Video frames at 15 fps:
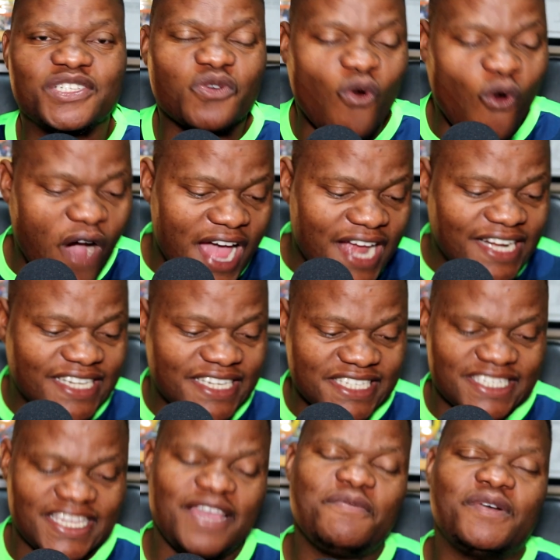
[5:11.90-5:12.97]
while
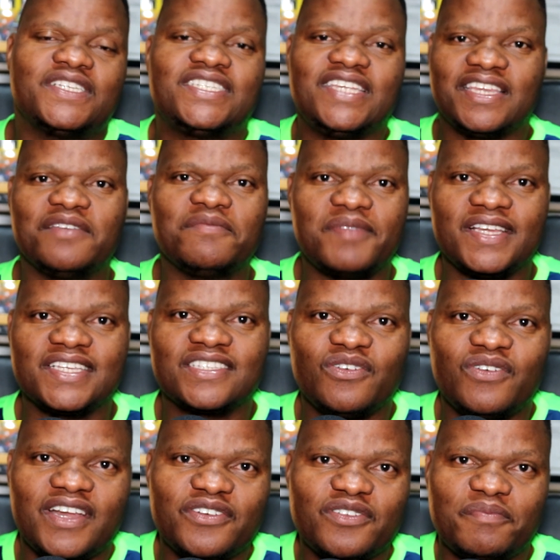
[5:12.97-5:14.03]
this game was taking place, the
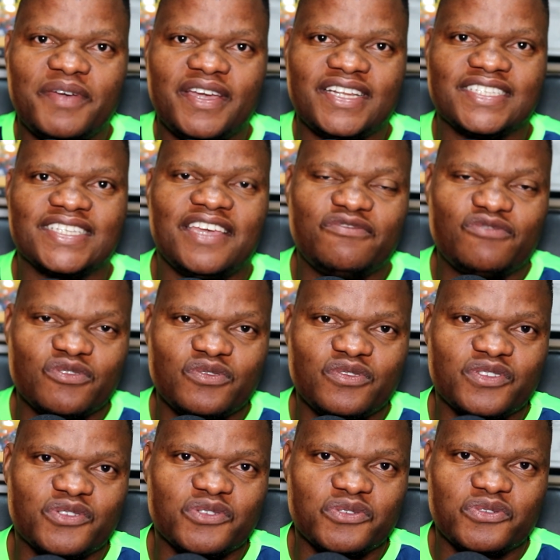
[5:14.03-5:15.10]
Orlando Pirates, I have
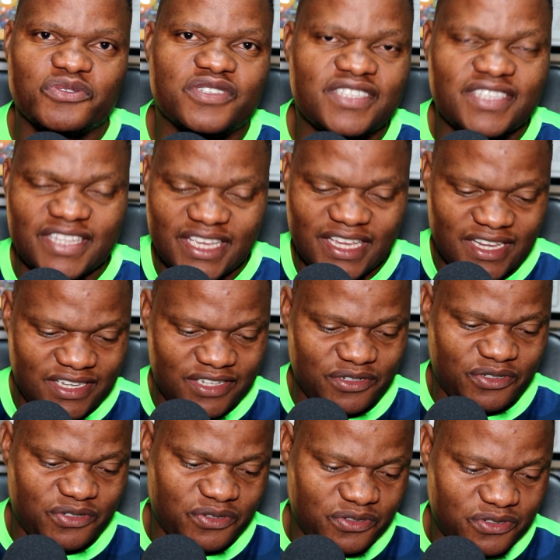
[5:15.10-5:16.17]

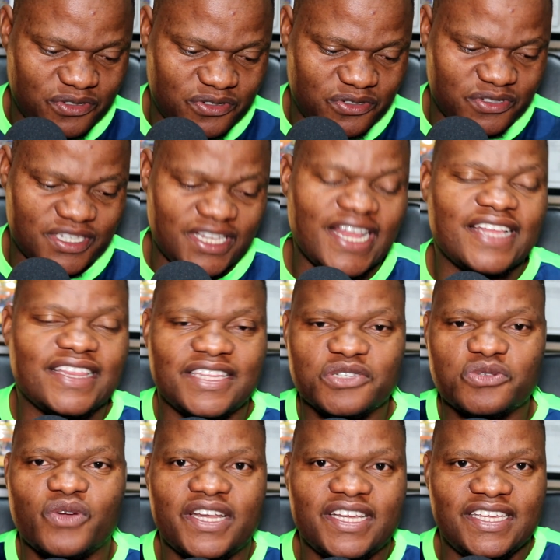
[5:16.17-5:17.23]
to slide
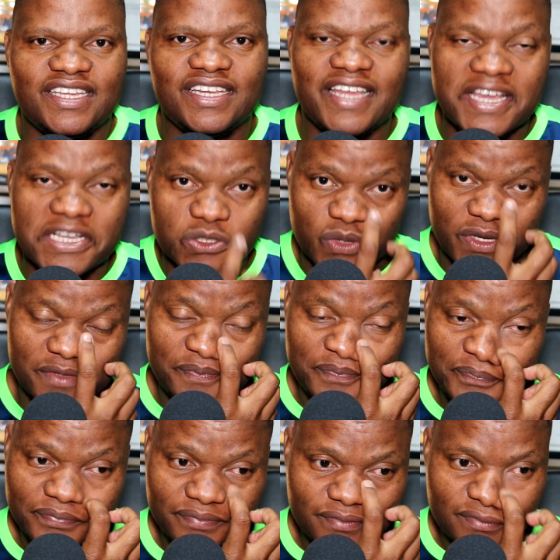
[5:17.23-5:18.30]
this one in as well.
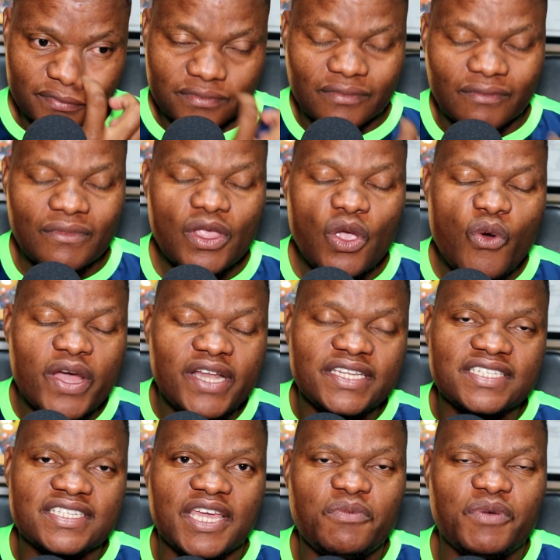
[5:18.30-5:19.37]
While
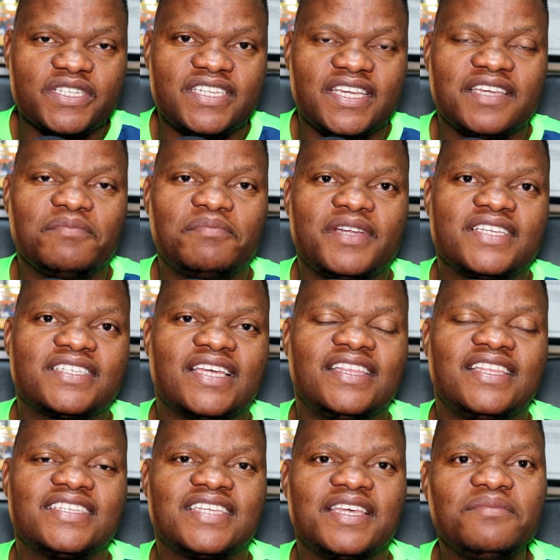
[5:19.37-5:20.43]
this game was taking place, at
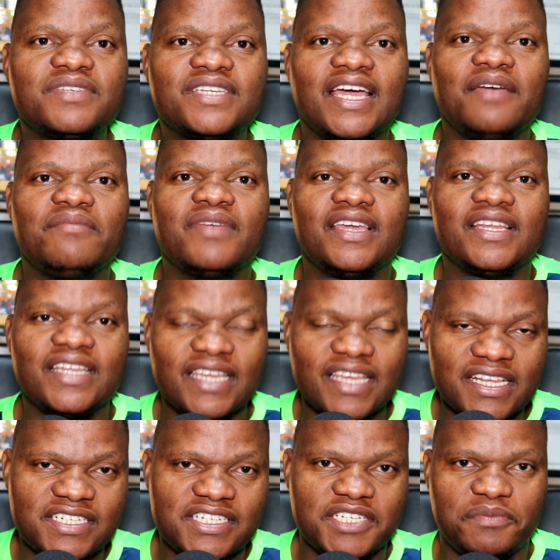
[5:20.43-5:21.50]
the same time in
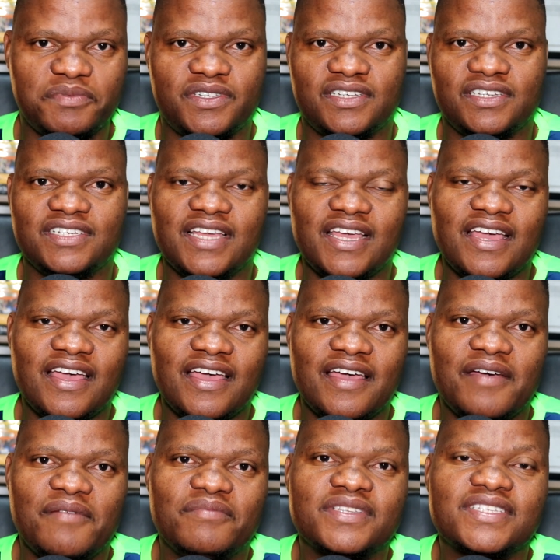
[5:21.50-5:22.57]
Egypt,
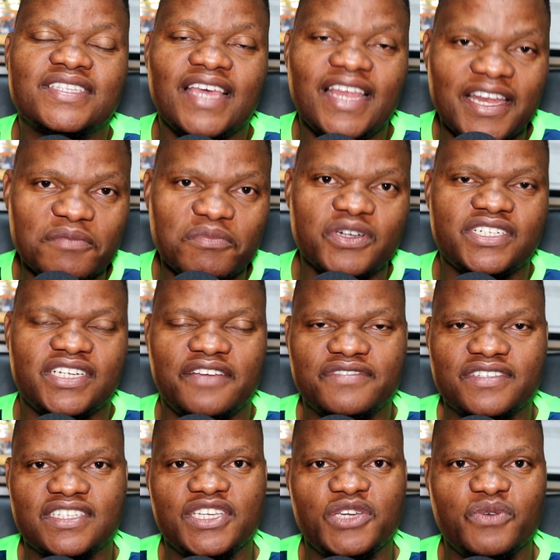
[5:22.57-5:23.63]
Stellenbosch
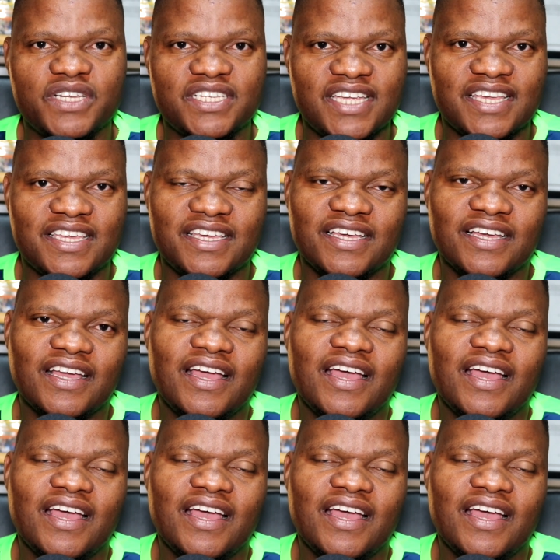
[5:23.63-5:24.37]
FC were taking